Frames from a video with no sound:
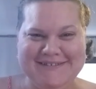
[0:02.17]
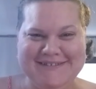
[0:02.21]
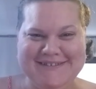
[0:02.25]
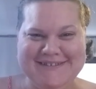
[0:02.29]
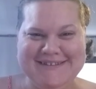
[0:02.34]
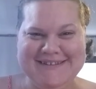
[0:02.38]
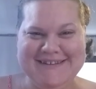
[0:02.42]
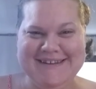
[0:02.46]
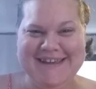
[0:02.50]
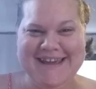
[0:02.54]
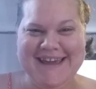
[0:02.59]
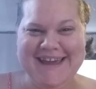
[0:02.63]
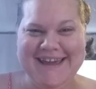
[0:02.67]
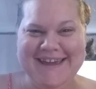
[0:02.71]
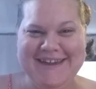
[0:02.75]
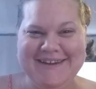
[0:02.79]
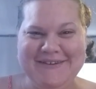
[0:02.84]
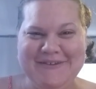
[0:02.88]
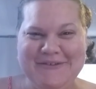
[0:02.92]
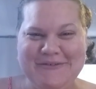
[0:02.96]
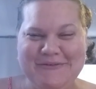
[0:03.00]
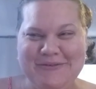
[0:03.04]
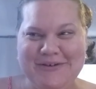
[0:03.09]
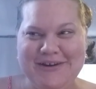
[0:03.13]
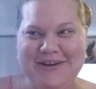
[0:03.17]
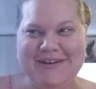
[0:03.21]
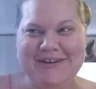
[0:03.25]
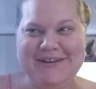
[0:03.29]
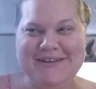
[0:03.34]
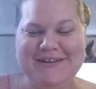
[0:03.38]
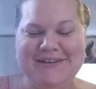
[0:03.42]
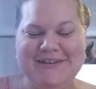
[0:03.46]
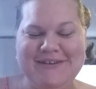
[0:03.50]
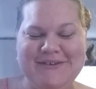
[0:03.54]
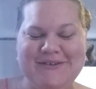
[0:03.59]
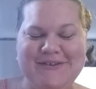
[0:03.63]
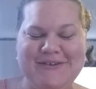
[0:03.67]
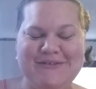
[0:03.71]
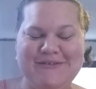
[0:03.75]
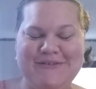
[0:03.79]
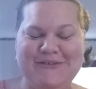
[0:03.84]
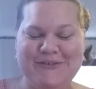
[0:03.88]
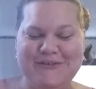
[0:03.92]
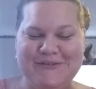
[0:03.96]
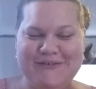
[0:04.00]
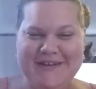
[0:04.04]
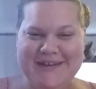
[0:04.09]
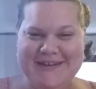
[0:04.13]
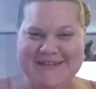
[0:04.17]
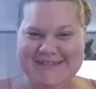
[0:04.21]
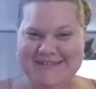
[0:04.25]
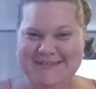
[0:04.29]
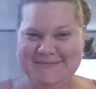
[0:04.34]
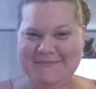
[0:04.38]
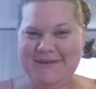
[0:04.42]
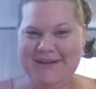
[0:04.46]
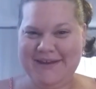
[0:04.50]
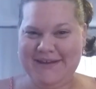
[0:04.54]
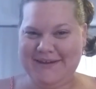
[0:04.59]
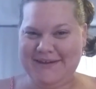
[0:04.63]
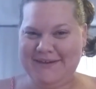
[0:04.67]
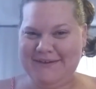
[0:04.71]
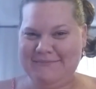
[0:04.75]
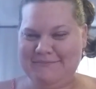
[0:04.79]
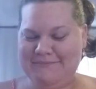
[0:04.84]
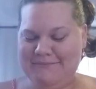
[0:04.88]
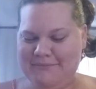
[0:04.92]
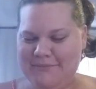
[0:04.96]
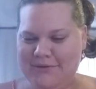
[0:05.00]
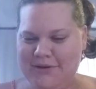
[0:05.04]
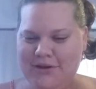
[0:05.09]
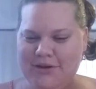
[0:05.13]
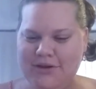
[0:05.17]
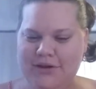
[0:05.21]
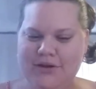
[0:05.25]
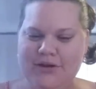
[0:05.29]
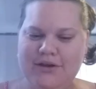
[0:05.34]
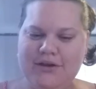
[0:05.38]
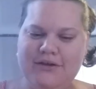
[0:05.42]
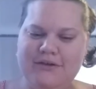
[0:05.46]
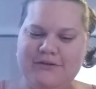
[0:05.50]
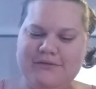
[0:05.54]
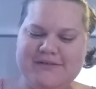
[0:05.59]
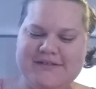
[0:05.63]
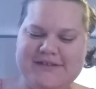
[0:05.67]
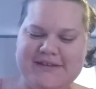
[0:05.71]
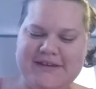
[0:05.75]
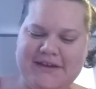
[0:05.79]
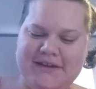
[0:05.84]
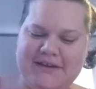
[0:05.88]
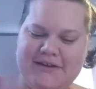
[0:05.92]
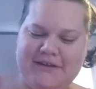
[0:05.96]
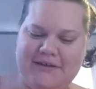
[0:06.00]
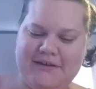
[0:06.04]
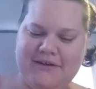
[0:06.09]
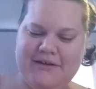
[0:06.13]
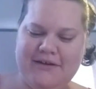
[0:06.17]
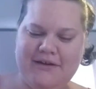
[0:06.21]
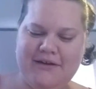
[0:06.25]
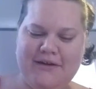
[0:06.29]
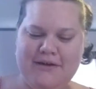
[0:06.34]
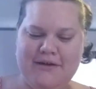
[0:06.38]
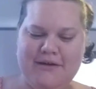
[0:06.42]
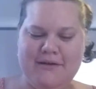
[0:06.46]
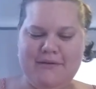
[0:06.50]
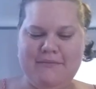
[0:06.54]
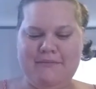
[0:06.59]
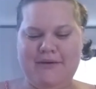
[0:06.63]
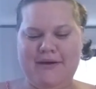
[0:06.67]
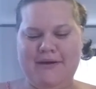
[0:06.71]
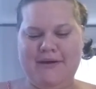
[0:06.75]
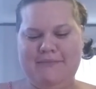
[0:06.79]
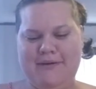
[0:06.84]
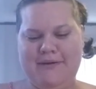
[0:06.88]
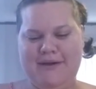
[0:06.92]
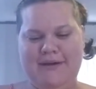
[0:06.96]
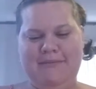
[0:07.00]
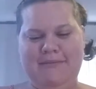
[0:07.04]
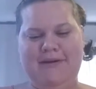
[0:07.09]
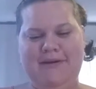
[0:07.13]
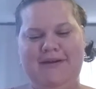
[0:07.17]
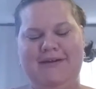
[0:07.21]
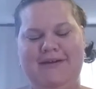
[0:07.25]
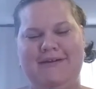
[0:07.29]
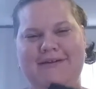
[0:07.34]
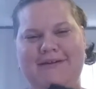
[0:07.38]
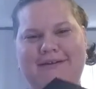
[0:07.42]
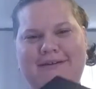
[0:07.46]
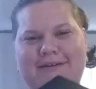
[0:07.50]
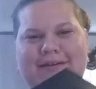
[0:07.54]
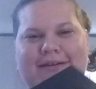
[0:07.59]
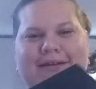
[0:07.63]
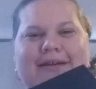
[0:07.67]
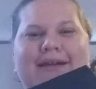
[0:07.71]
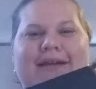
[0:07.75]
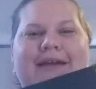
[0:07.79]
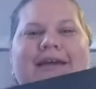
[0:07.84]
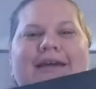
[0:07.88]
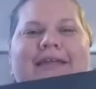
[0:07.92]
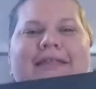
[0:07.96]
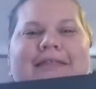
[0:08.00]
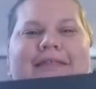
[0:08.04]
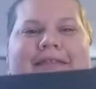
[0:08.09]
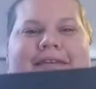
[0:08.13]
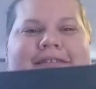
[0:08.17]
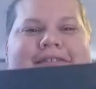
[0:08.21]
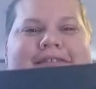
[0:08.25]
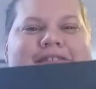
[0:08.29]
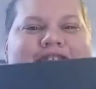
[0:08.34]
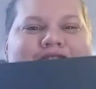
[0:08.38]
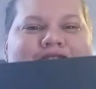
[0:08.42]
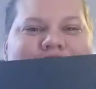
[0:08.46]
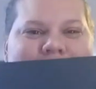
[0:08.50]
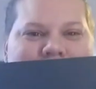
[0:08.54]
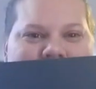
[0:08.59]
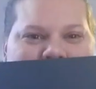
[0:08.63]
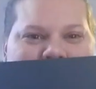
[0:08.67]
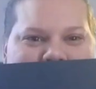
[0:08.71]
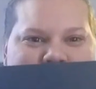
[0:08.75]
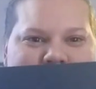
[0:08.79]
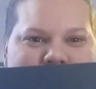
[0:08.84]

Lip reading: Today we're gonna do a full face of makeup using my baby, the James